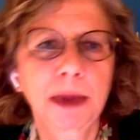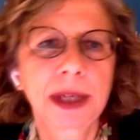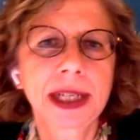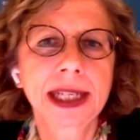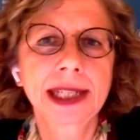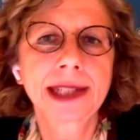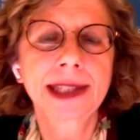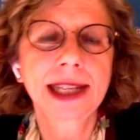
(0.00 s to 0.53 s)

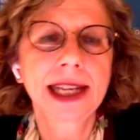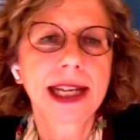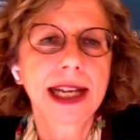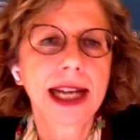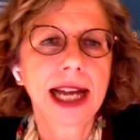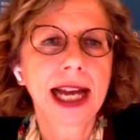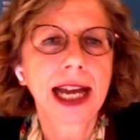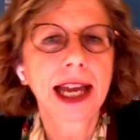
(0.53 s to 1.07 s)
companies,
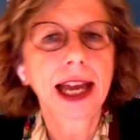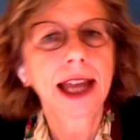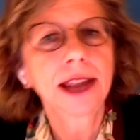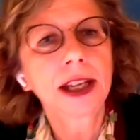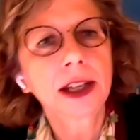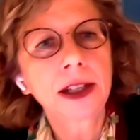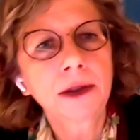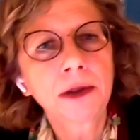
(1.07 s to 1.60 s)

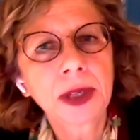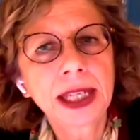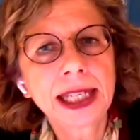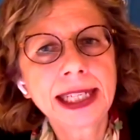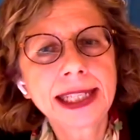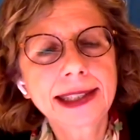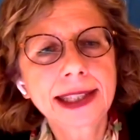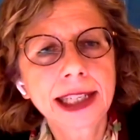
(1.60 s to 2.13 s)
and they're
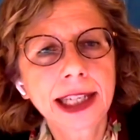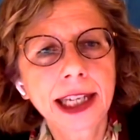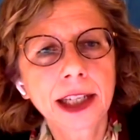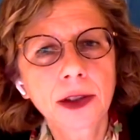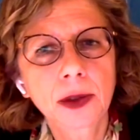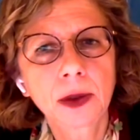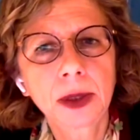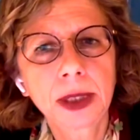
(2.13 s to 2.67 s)
really
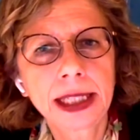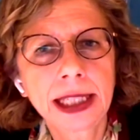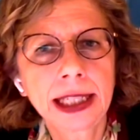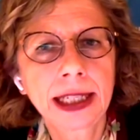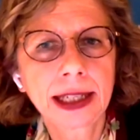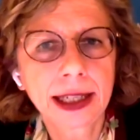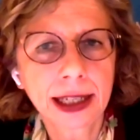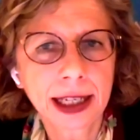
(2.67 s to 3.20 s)
seeking to
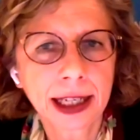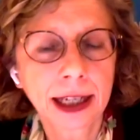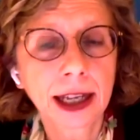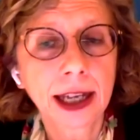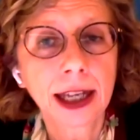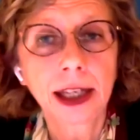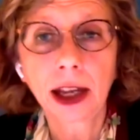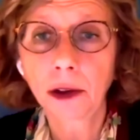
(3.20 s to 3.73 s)
lean
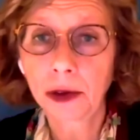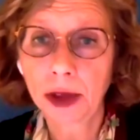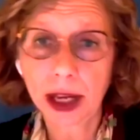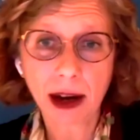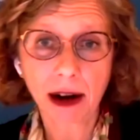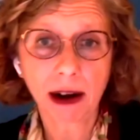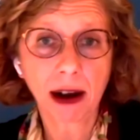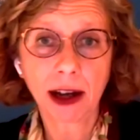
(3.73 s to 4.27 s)
in. Now,
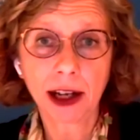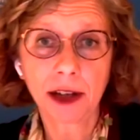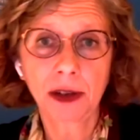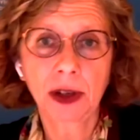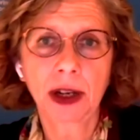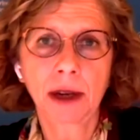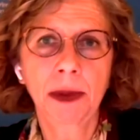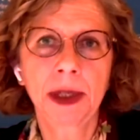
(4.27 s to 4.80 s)
they are a
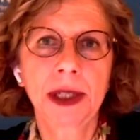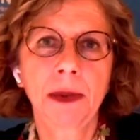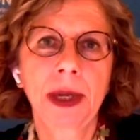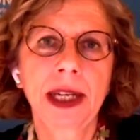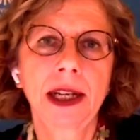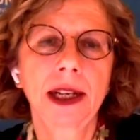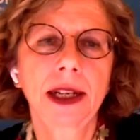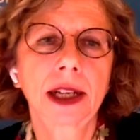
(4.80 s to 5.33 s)

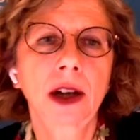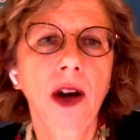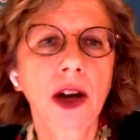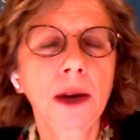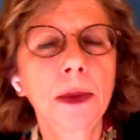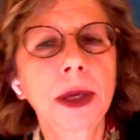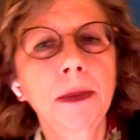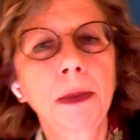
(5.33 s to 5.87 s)
hydrocarbon-dependent
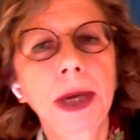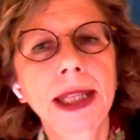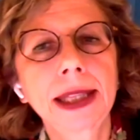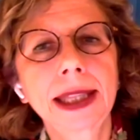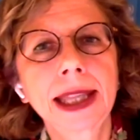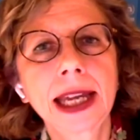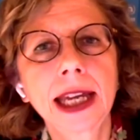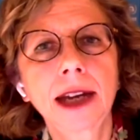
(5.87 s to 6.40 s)
economy,
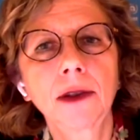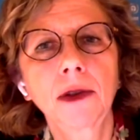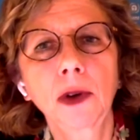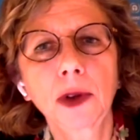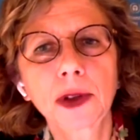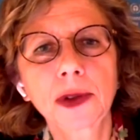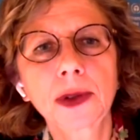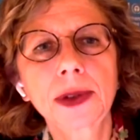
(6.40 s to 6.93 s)
but they have
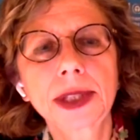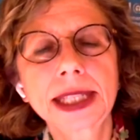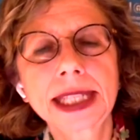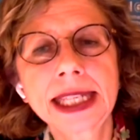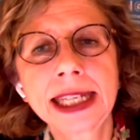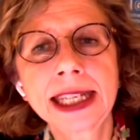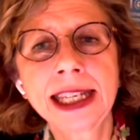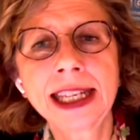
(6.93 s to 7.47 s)
also
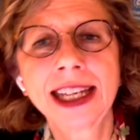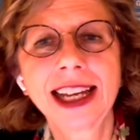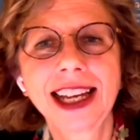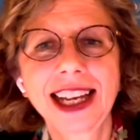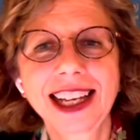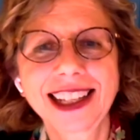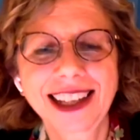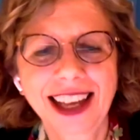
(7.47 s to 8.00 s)
seen,
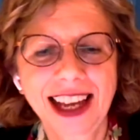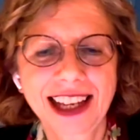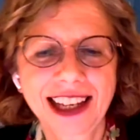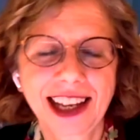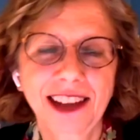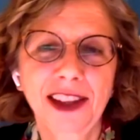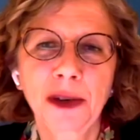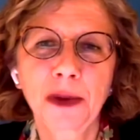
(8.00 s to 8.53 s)
and
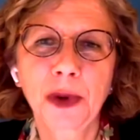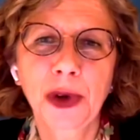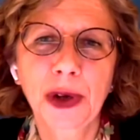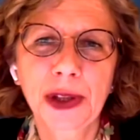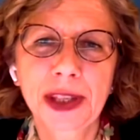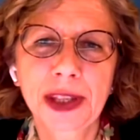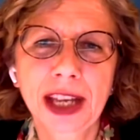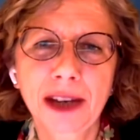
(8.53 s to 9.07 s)
I think we
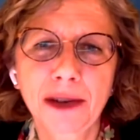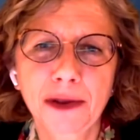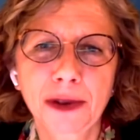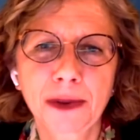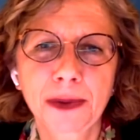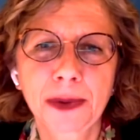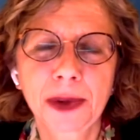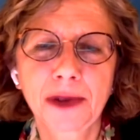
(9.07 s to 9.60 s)
heard that
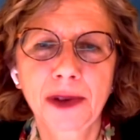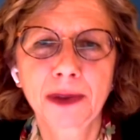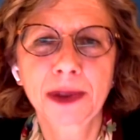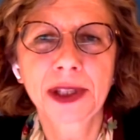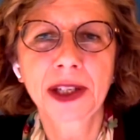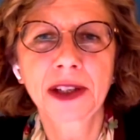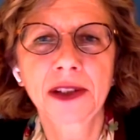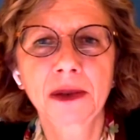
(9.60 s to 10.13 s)
from
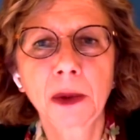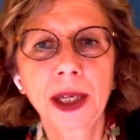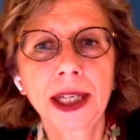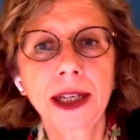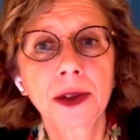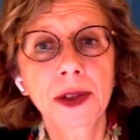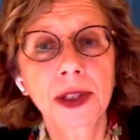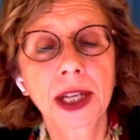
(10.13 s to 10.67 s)
Senator
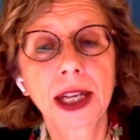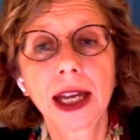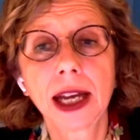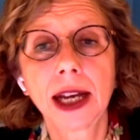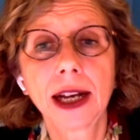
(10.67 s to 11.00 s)
Whitehouse,